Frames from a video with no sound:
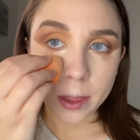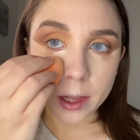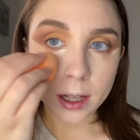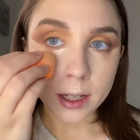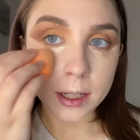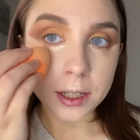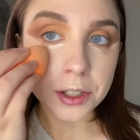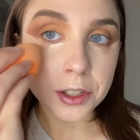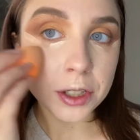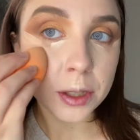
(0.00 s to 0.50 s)

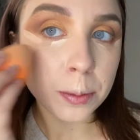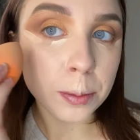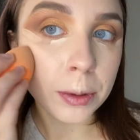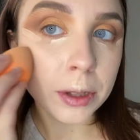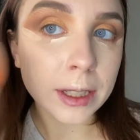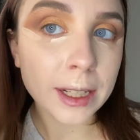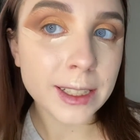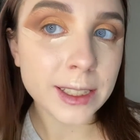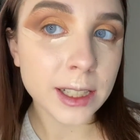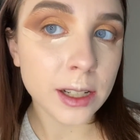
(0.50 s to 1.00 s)
And it just
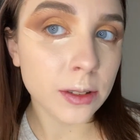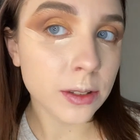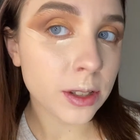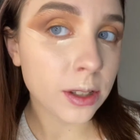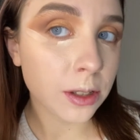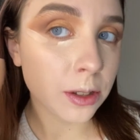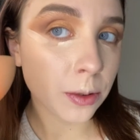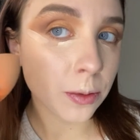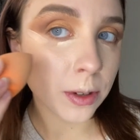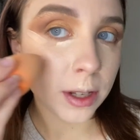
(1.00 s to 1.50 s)
blends out
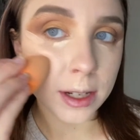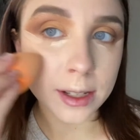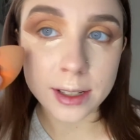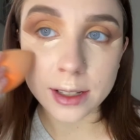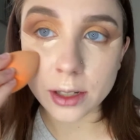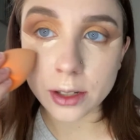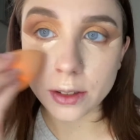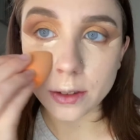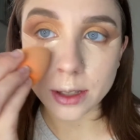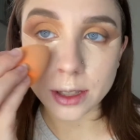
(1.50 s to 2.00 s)
so nice
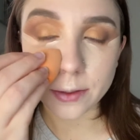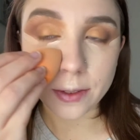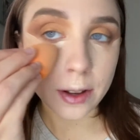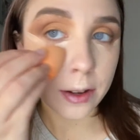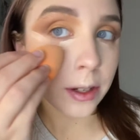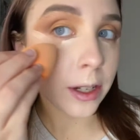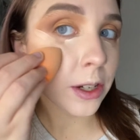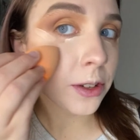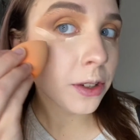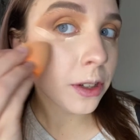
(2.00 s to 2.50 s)
into this
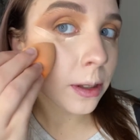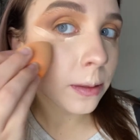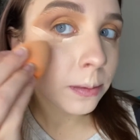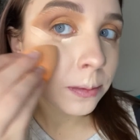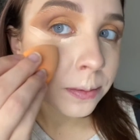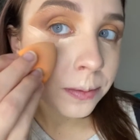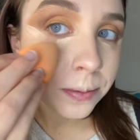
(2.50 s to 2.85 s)
foundation.